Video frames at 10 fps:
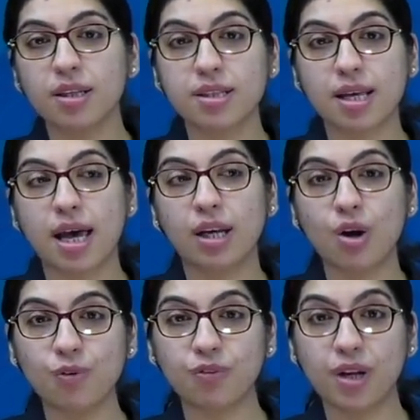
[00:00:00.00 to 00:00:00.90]
sign
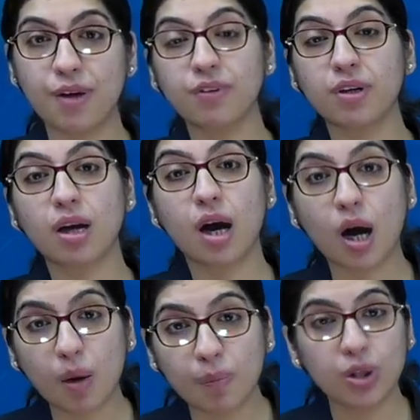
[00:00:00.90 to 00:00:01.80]
of left
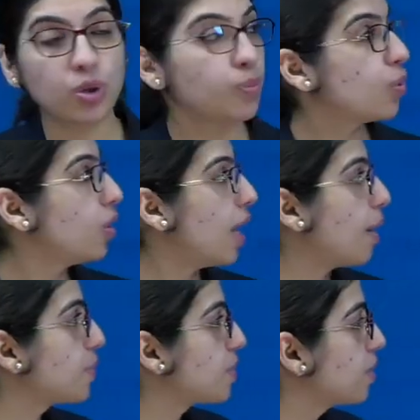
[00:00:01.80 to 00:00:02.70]
upper lobe
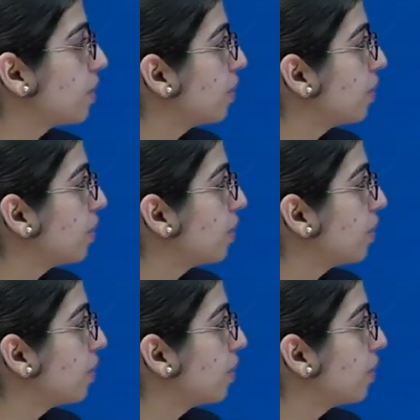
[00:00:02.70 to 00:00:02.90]
collapse.